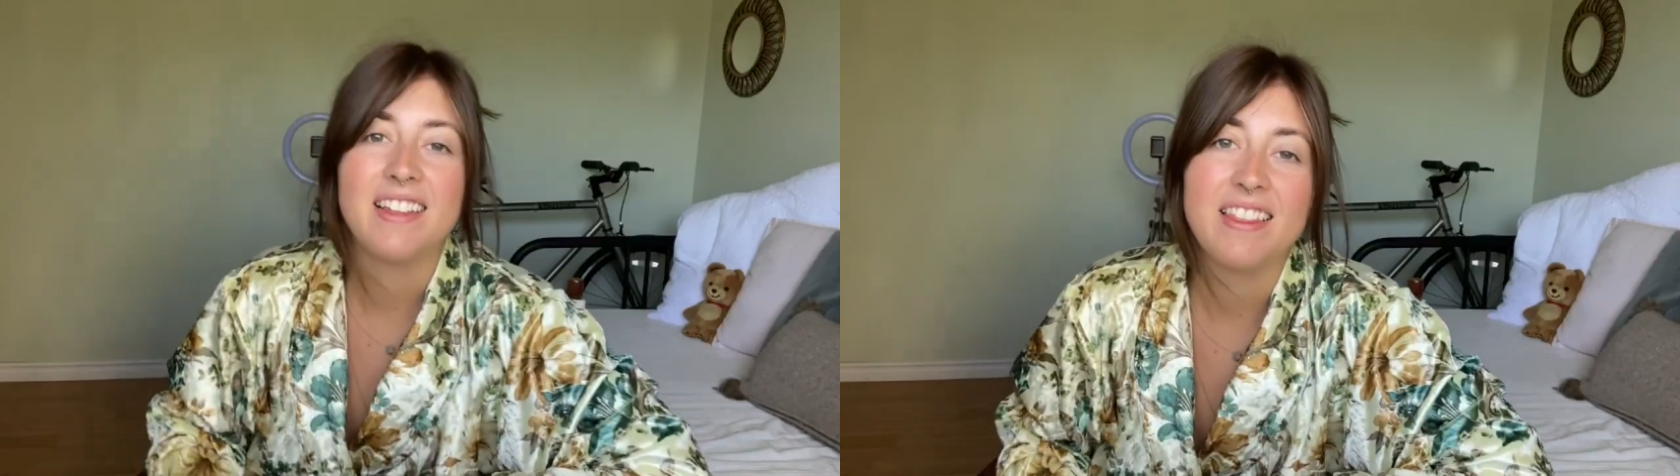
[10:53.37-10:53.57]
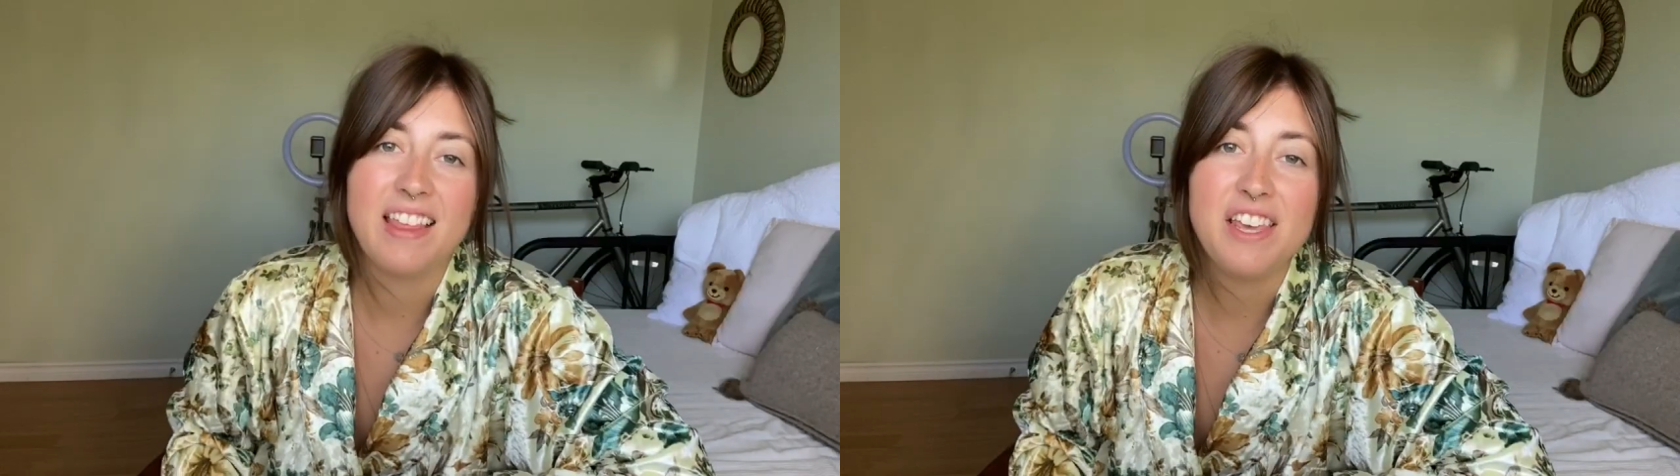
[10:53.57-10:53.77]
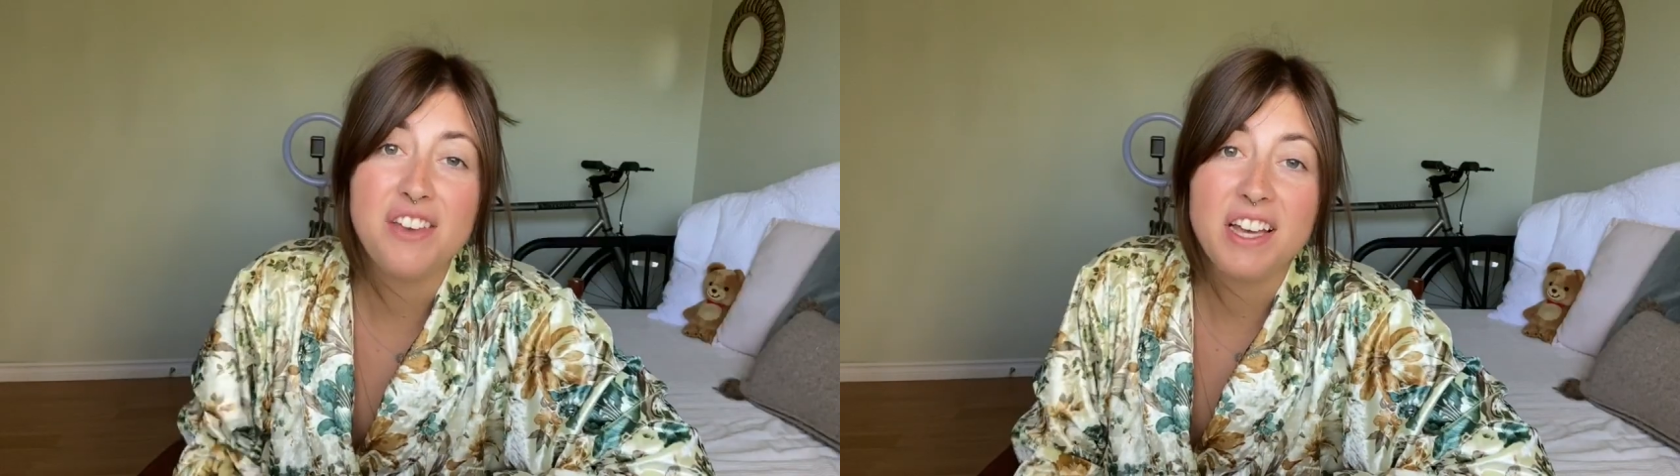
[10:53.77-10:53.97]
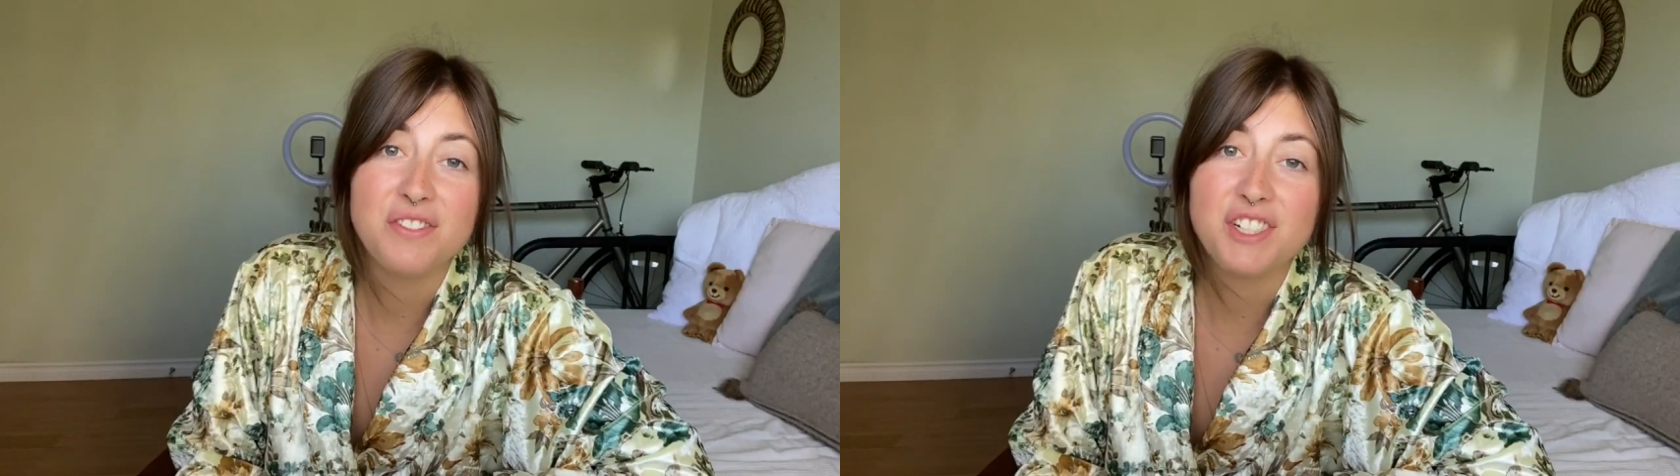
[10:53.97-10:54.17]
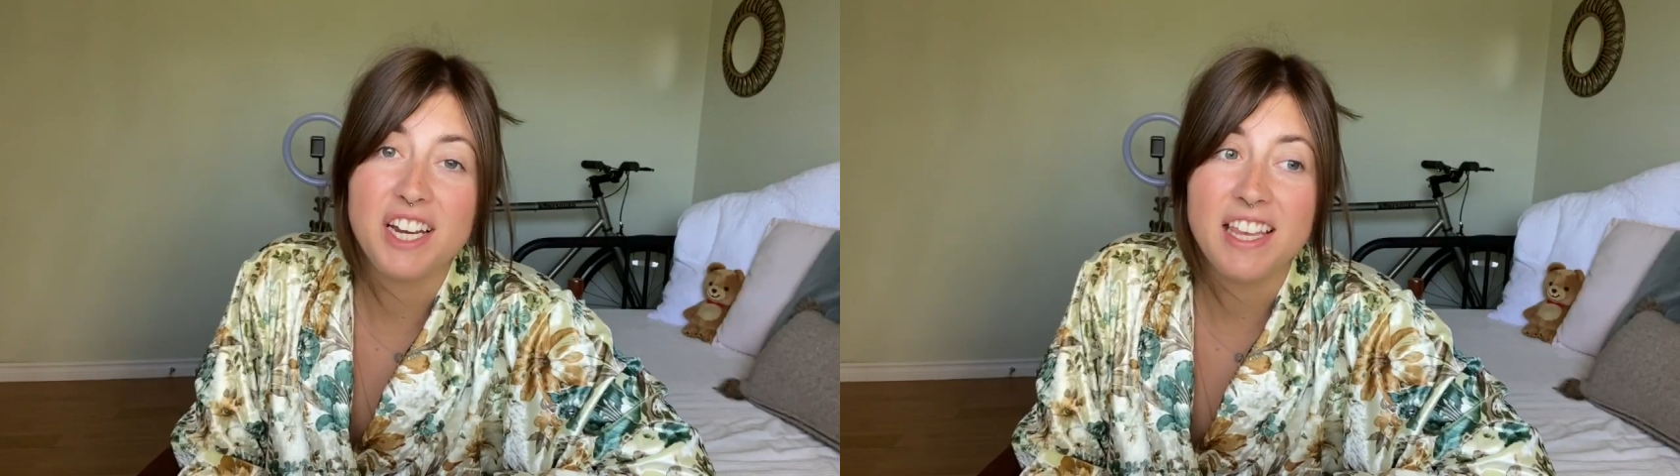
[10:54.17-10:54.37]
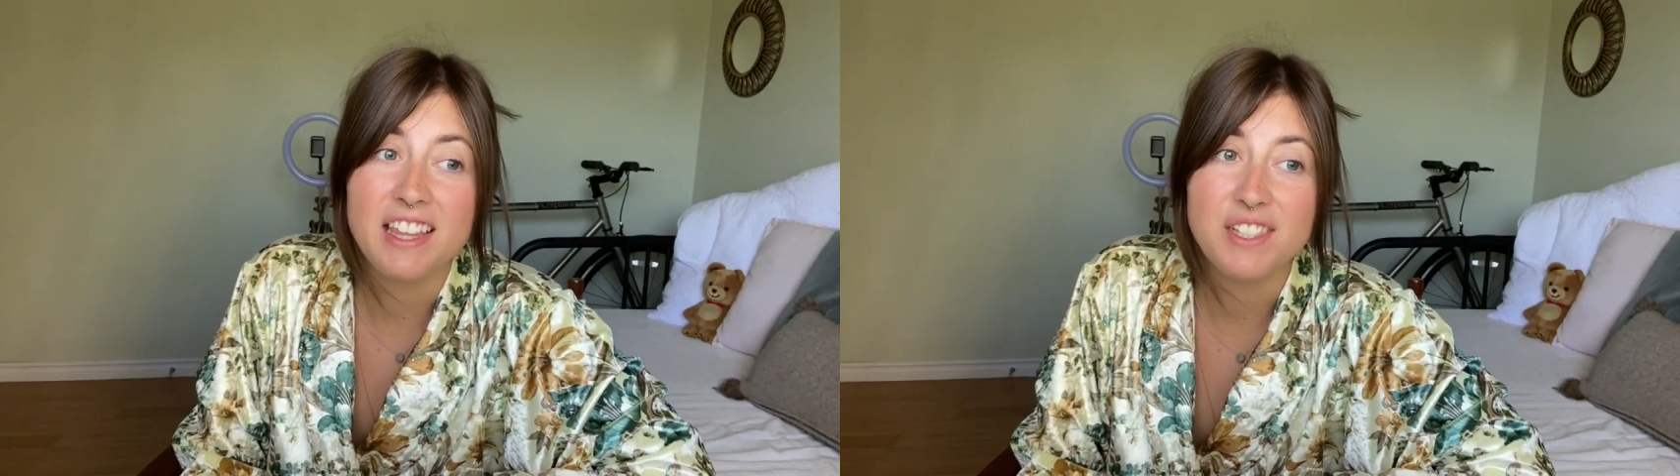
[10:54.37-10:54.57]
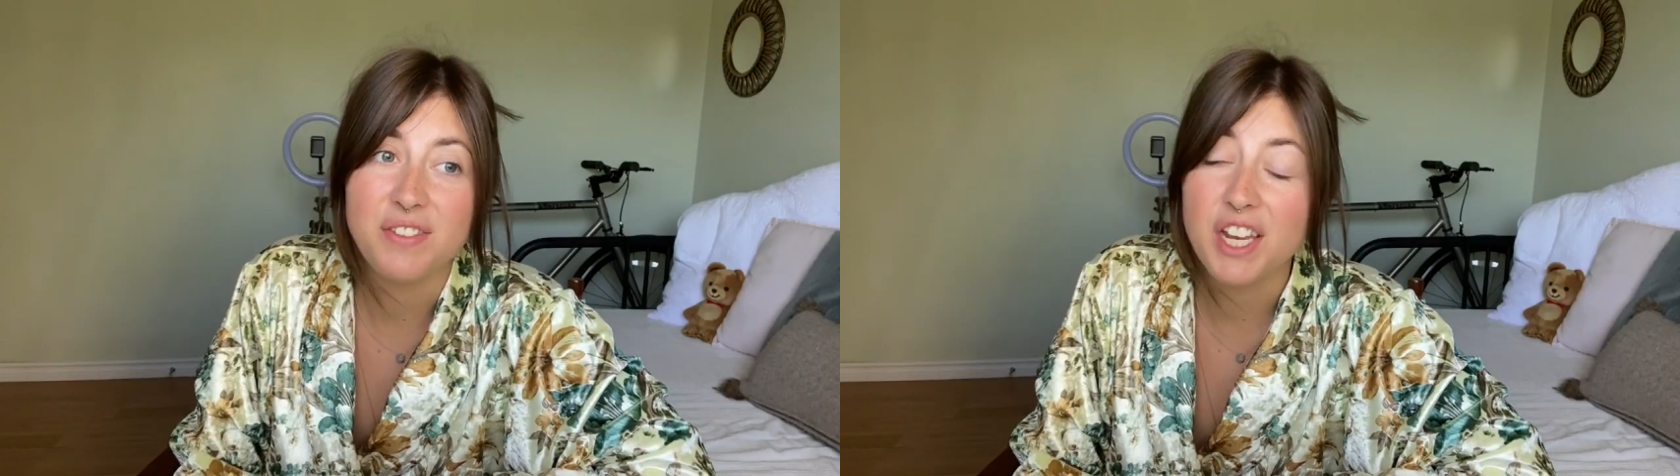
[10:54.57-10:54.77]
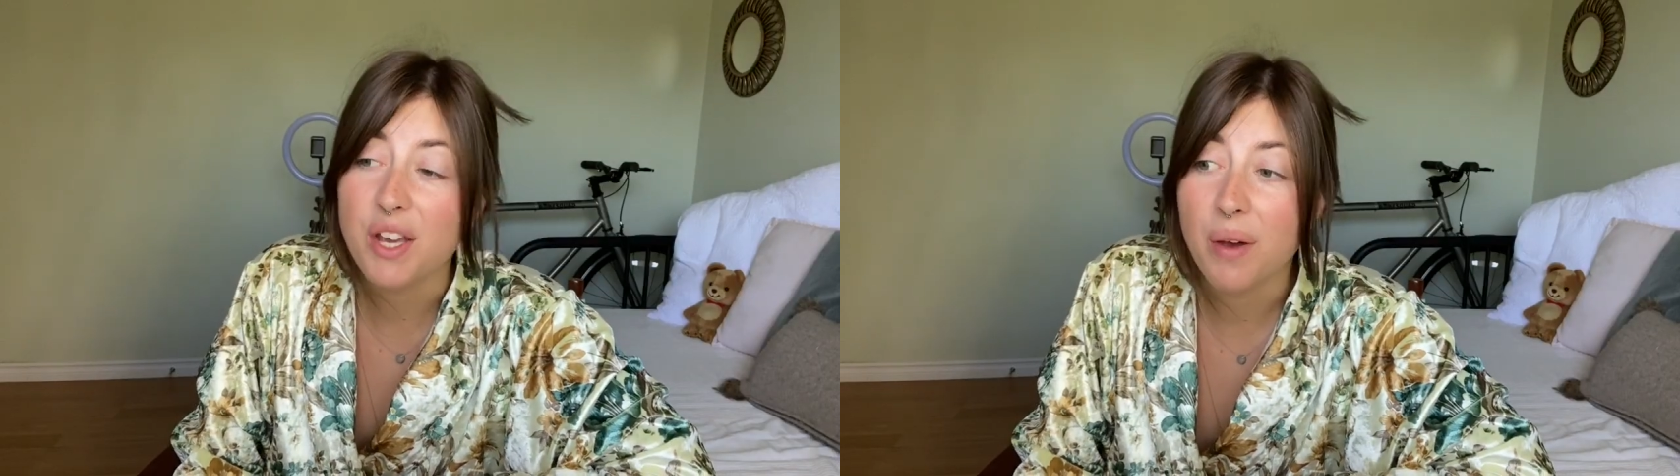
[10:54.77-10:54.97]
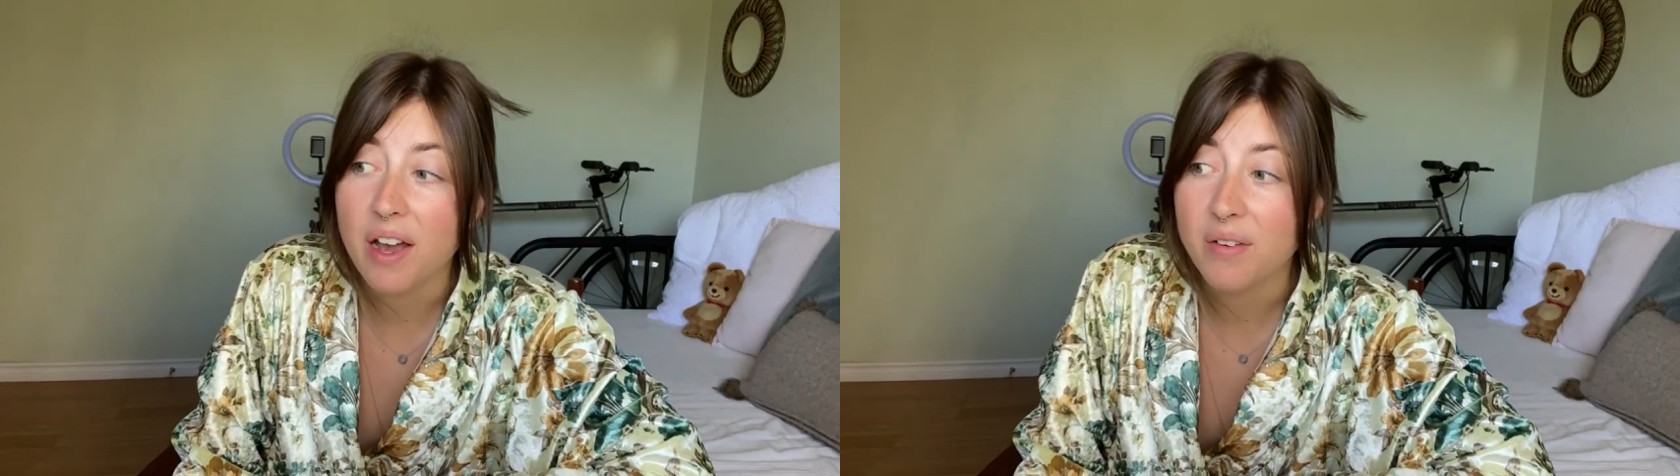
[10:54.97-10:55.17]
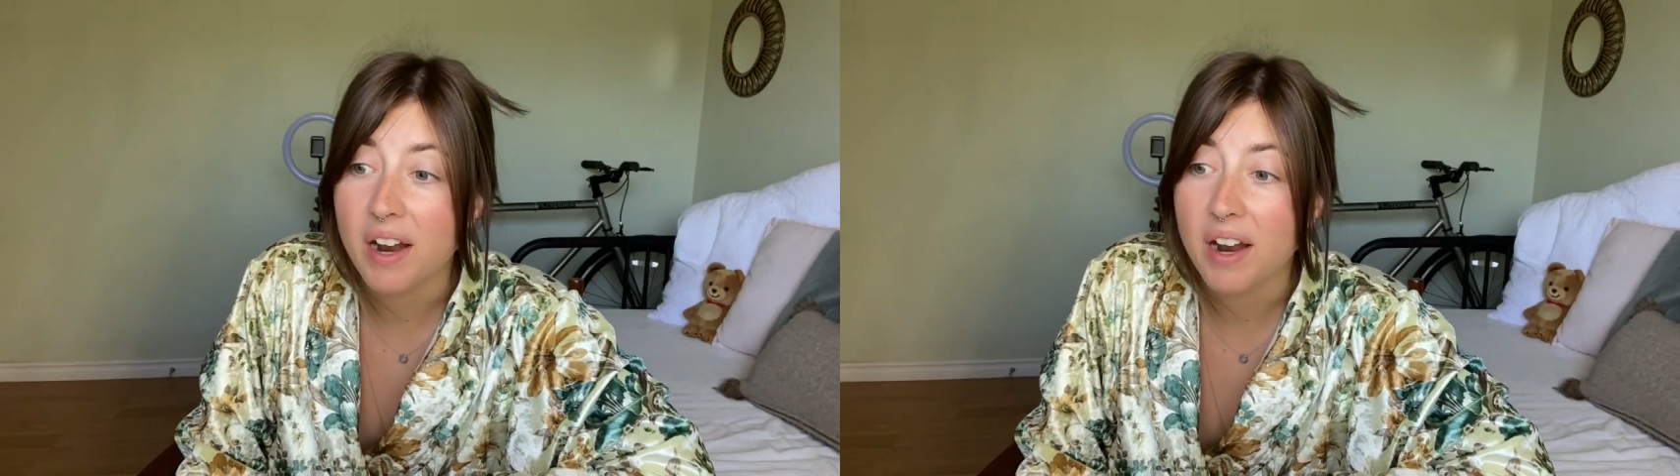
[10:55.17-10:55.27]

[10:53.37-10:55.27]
Thank you guys for checking this video out.